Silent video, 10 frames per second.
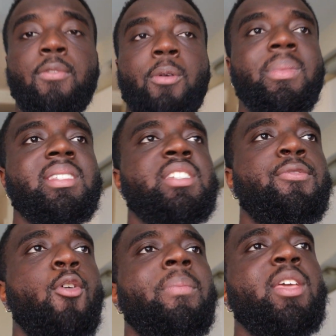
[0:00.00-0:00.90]
form. This is
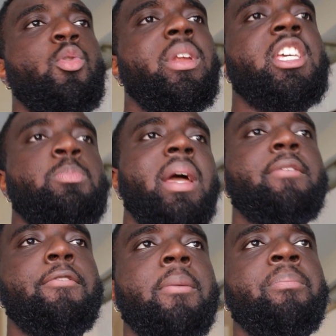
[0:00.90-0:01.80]
form that you would expect
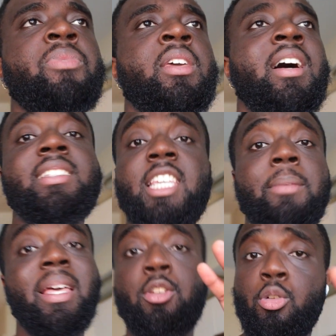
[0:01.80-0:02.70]
from a
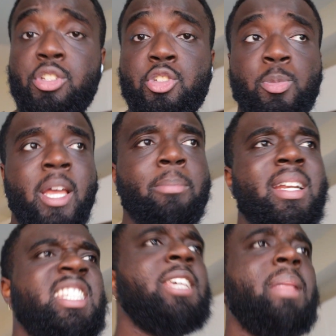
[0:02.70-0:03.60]
team like, no disrespect, but
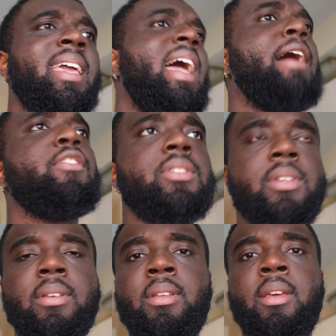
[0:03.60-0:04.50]
a team like
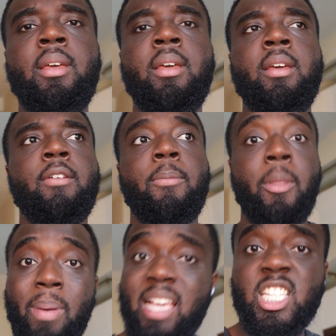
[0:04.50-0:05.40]
Everton from the
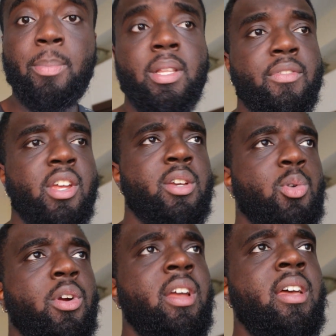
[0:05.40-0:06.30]
past couple of years,
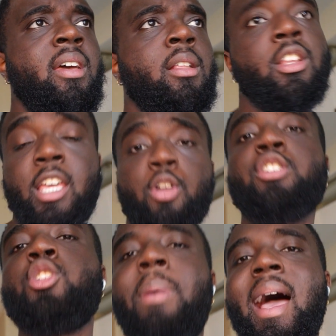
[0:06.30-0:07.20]
or look at
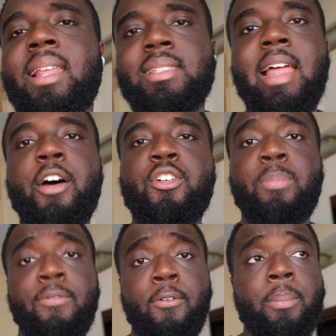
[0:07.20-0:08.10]
Crystal Palace and how they're
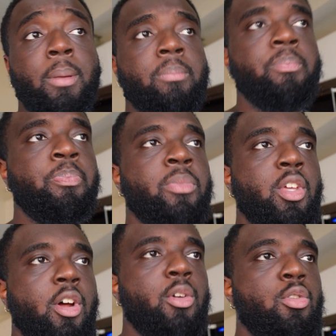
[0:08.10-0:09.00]
performing.
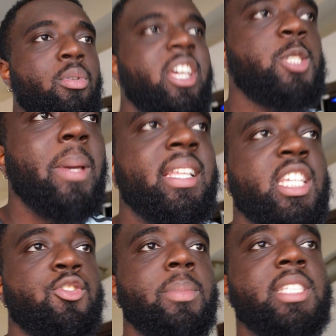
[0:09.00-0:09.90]
You would expect
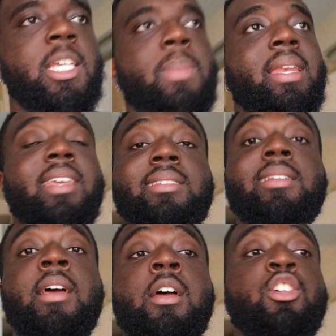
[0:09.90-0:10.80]
this from a team that
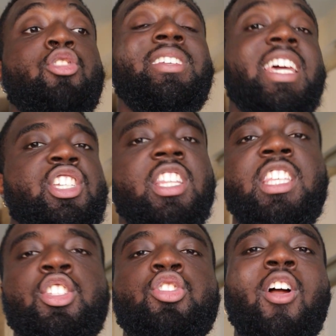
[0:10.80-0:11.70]
doesn't traditionally
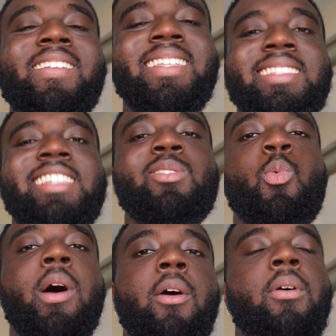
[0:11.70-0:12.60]
start the season
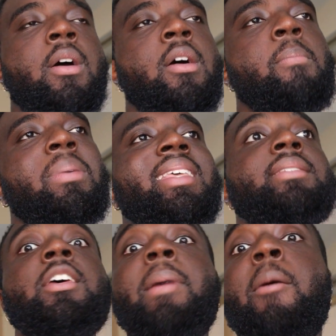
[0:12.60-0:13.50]
well, but they
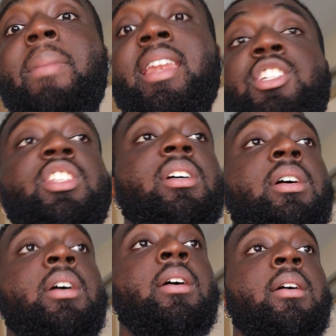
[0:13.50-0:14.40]
somehow manage to
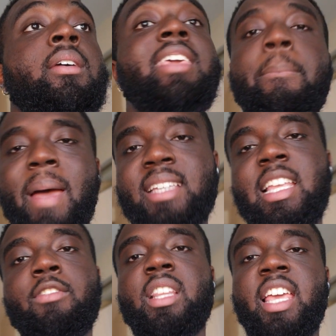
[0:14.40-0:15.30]
get past
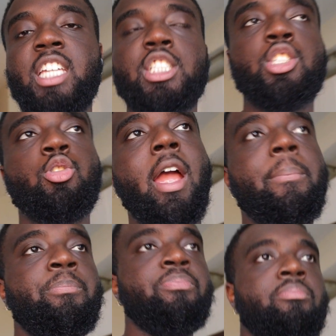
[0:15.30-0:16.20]
that relegation scrap.
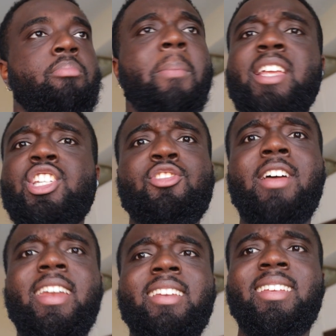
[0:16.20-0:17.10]
But Manchester
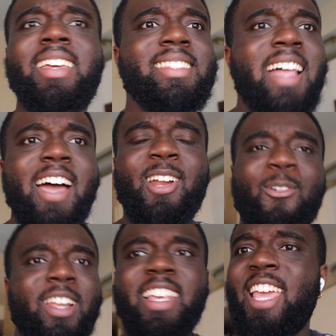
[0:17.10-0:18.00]
United is not a
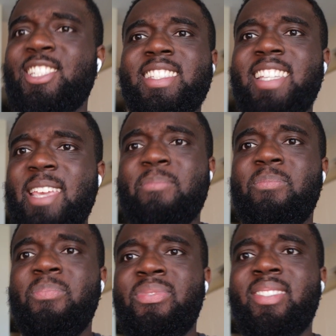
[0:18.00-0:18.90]
relegation team.
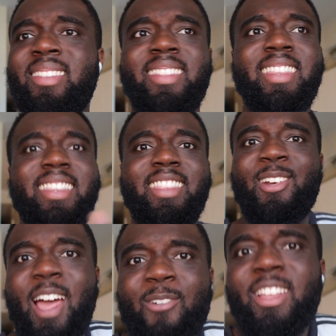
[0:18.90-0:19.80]
They're
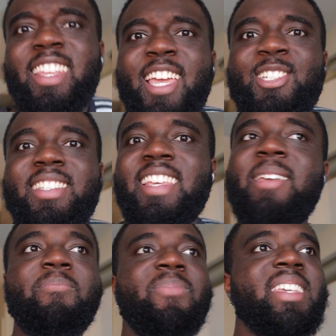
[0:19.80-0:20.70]
not a relegation
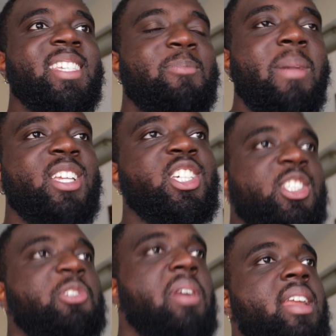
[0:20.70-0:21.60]
team. This is
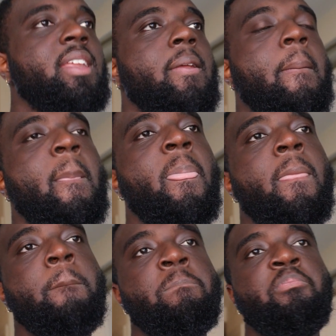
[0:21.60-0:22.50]
Manchester United.
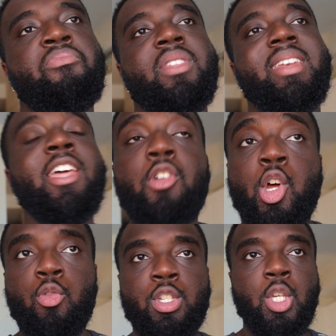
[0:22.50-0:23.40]

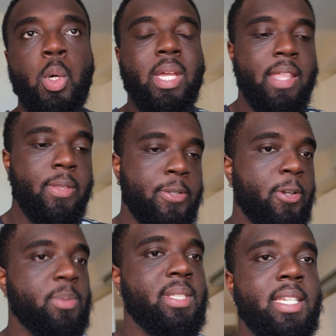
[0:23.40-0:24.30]
0-0 result in the
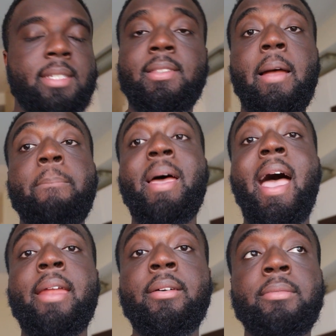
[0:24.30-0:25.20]
circumstances is not
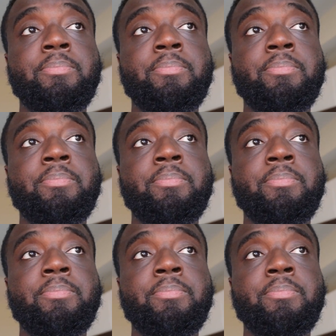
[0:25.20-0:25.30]
bad